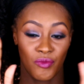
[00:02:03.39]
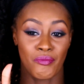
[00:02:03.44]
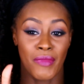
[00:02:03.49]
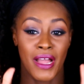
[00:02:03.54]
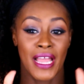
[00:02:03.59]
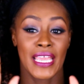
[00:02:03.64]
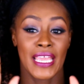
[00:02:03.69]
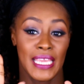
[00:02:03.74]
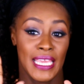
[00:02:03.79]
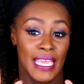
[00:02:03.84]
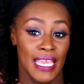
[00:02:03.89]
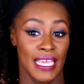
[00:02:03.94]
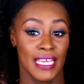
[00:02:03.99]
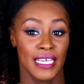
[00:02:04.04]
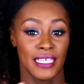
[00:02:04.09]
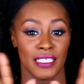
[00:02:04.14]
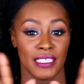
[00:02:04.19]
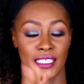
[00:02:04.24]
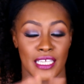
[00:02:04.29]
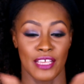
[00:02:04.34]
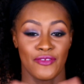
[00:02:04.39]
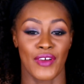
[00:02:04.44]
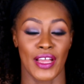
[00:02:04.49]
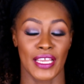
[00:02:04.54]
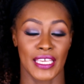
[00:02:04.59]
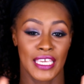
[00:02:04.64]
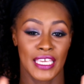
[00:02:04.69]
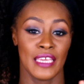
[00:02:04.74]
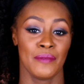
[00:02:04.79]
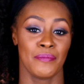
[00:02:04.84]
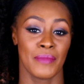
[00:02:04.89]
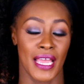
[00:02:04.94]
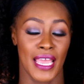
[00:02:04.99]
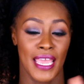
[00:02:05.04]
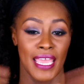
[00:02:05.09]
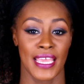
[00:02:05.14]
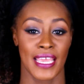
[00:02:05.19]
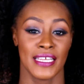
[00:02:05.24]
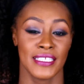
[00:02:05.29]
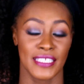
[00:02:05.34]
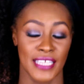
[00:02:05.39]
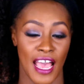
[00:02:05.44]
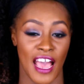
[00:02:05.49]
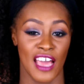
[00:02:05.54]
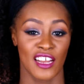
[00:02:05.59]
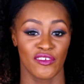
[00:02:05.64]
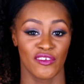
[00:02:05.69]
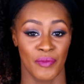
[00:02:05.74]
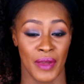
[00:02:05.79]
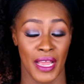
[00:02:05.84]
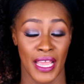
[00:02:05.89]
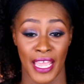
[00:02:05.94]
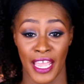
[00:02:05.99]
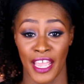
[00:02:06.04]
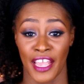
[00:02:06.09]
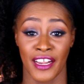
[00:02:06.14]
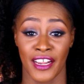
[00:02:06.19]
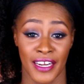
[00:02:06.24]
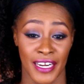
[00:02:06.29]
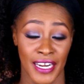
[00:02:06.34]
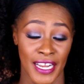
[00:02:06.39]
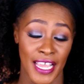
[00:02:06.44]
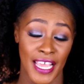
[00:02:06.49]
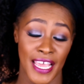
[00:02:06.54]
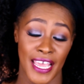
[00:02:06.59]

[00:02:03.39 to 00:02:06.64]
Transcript: my hands. If I keep my hands out of my hair,